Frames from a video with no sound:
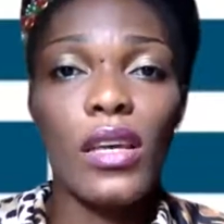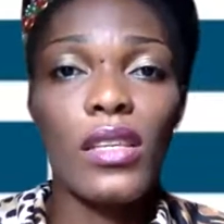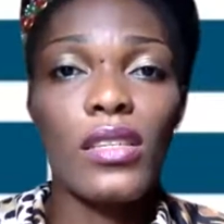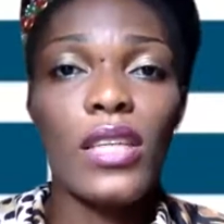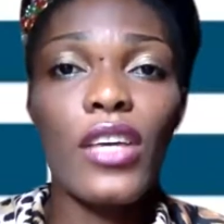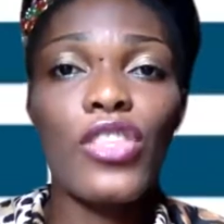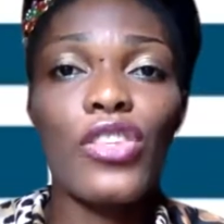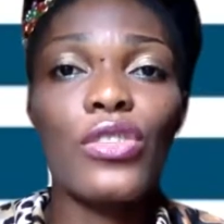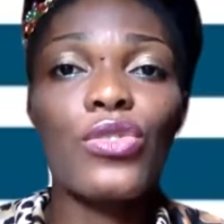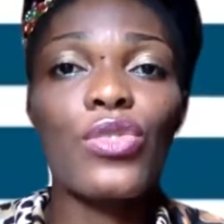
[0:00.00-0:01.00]
The
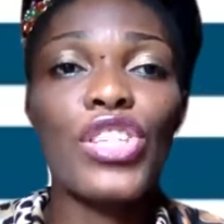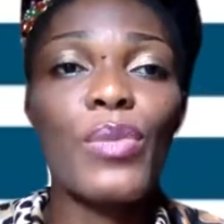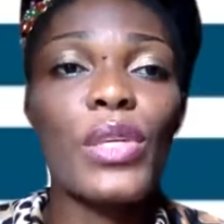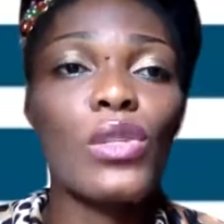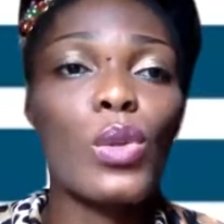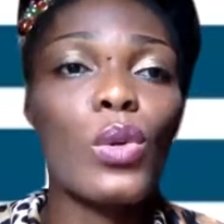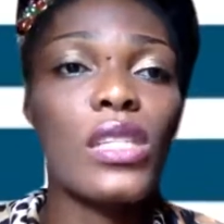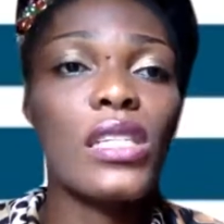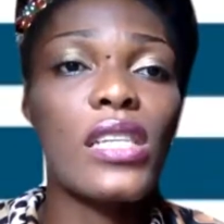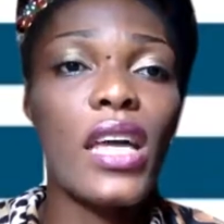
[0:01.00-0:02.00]
sanctions regime is not
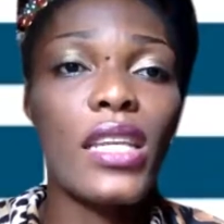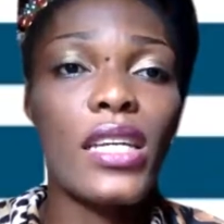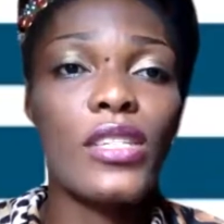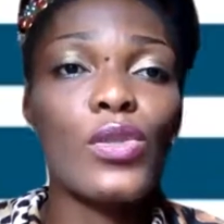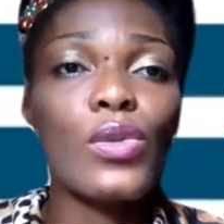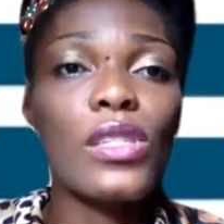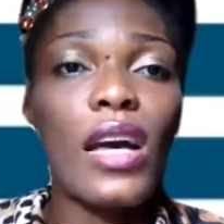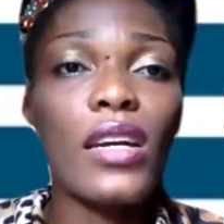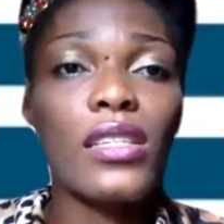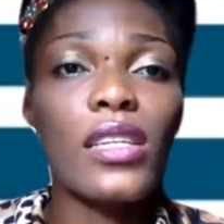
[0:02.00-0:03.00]
intended to
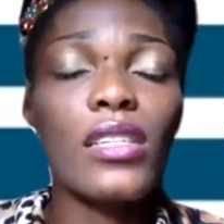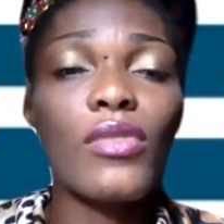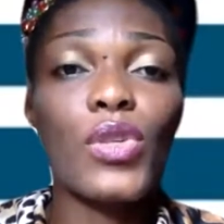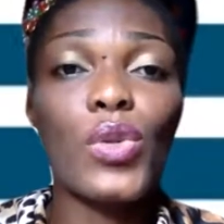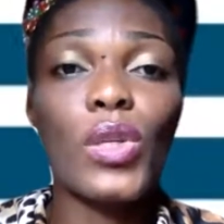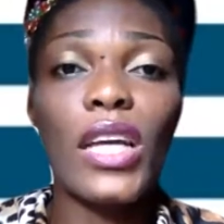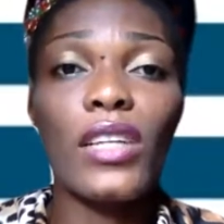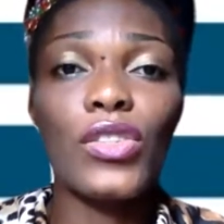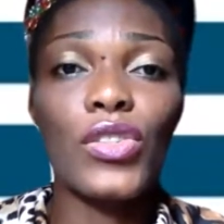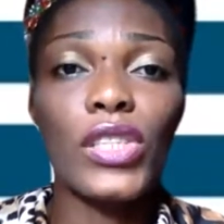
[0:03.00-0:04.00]
target individual
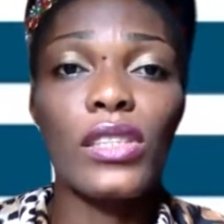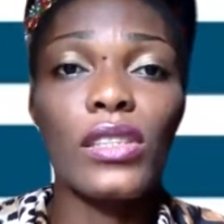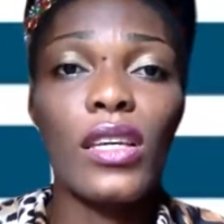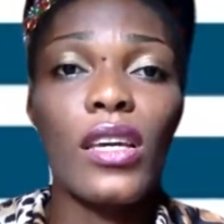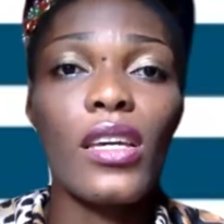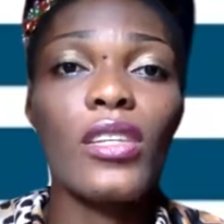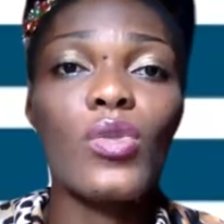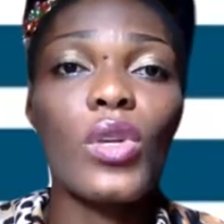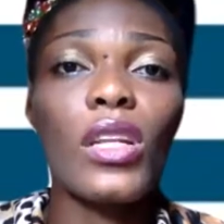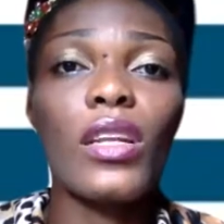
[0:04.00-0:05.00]
countries. It
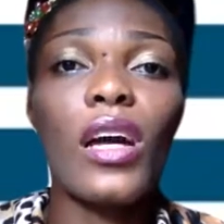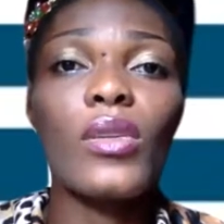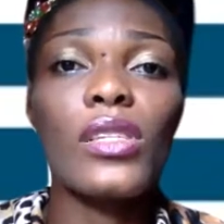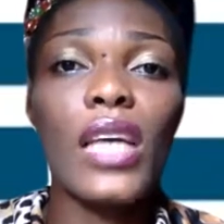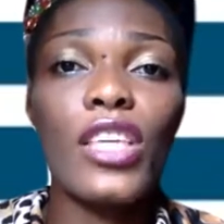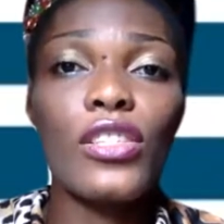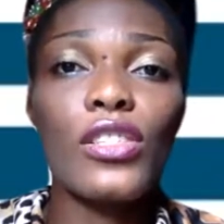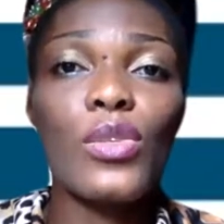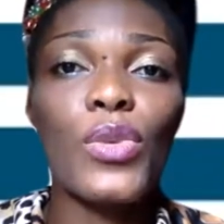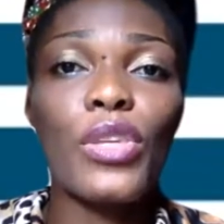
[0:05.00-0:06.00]
will allow the sanctions
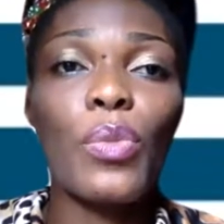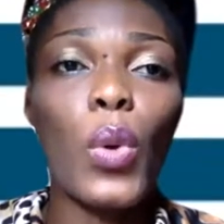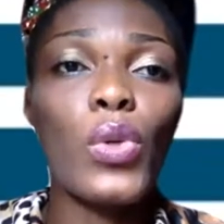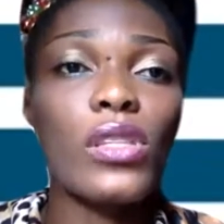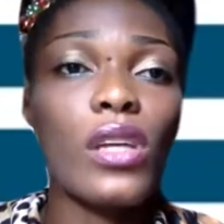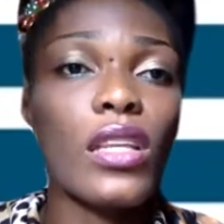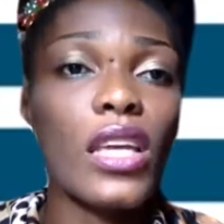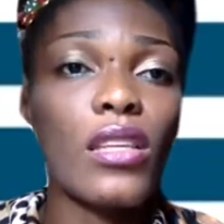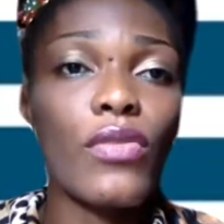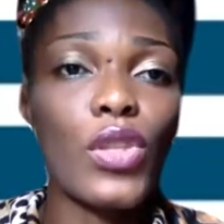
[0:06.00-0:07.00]
to be imposed on
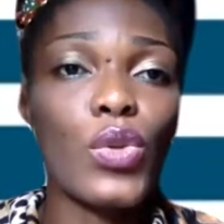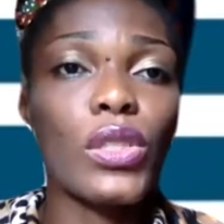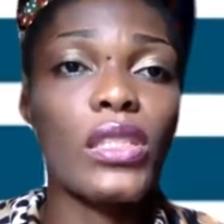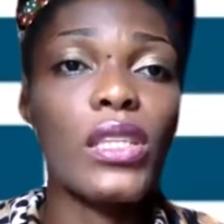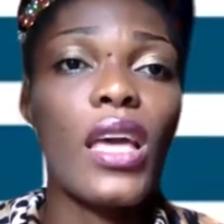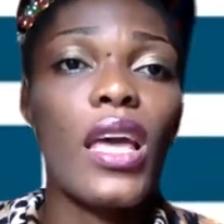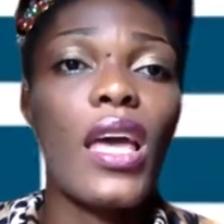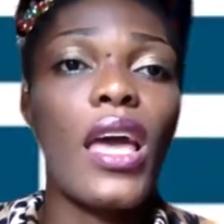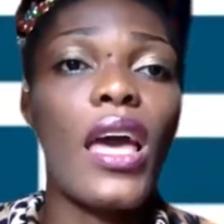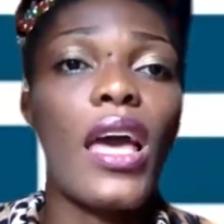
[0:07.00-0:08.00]
individuals
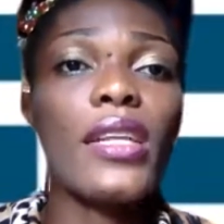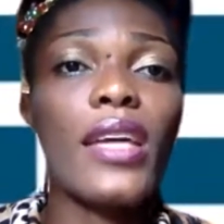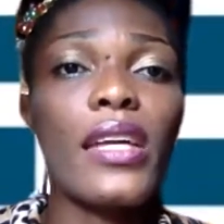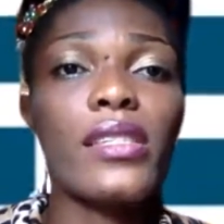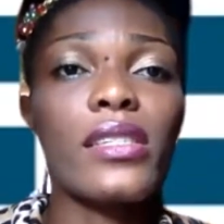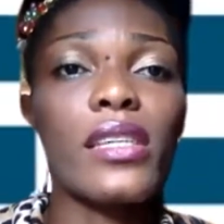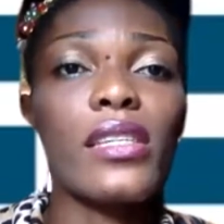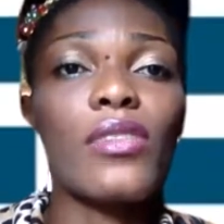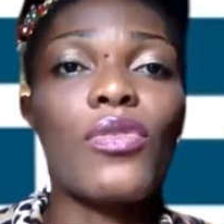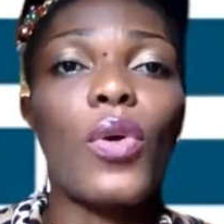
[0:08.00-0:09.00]
and entities
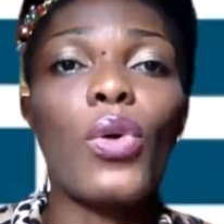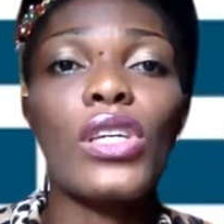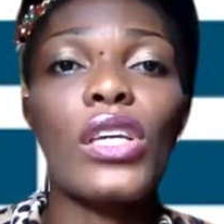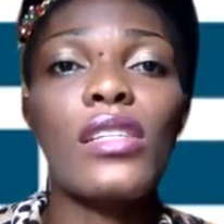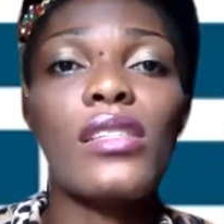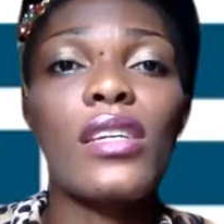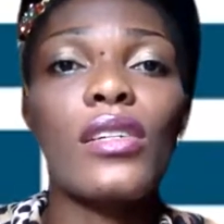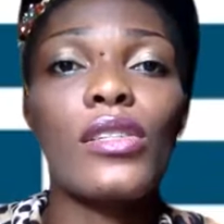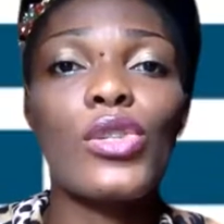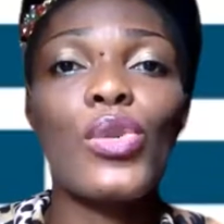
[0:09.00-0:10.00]
involved in
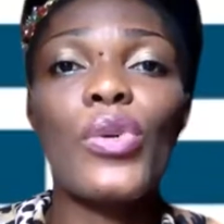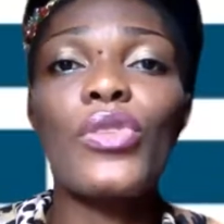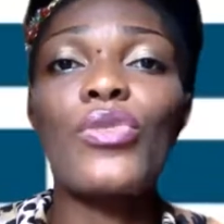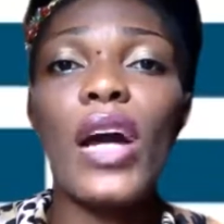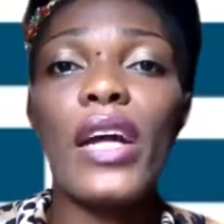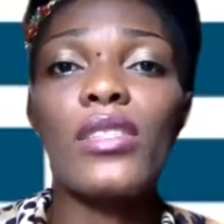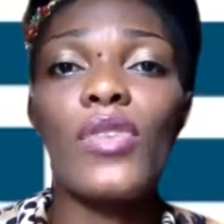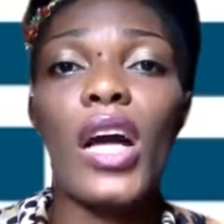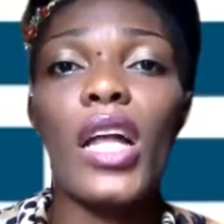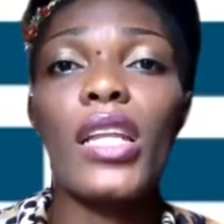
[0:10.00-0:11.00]
serious human rights
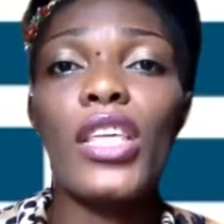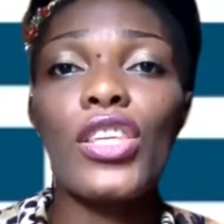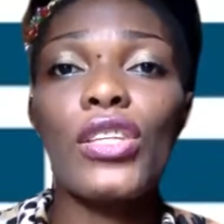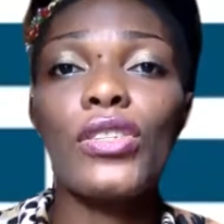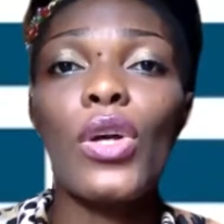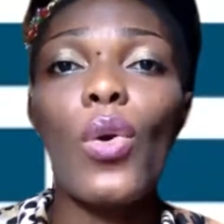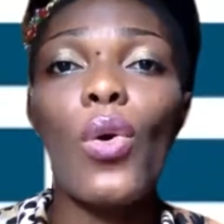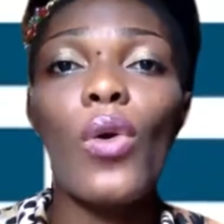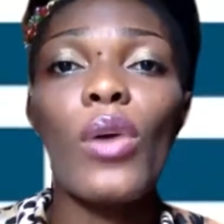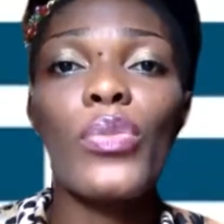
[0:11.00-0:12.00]
violations
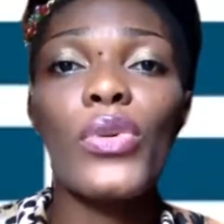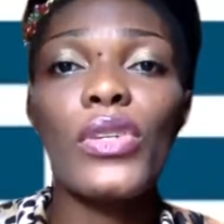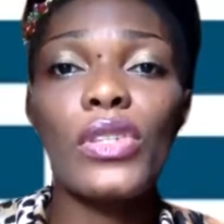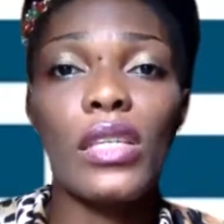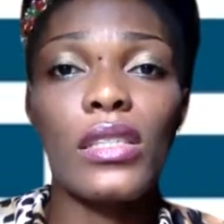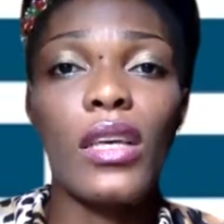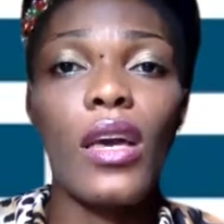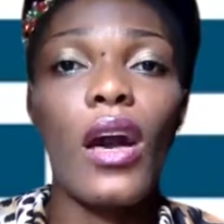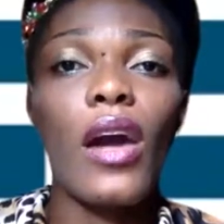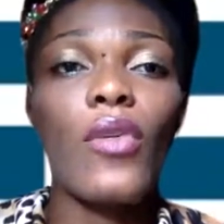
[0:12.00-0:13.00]
or abuses
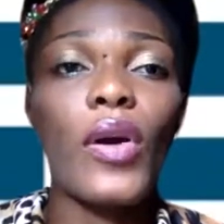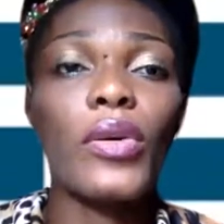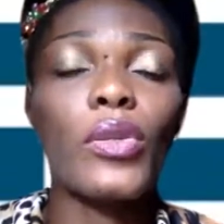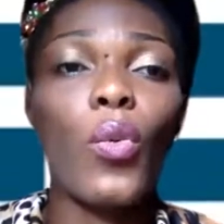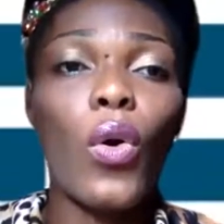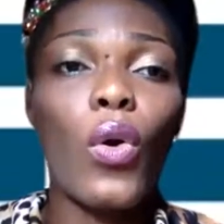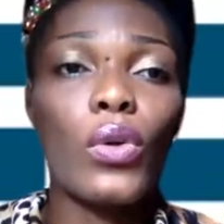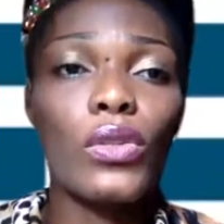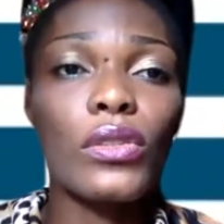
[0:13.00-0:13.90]
around the world.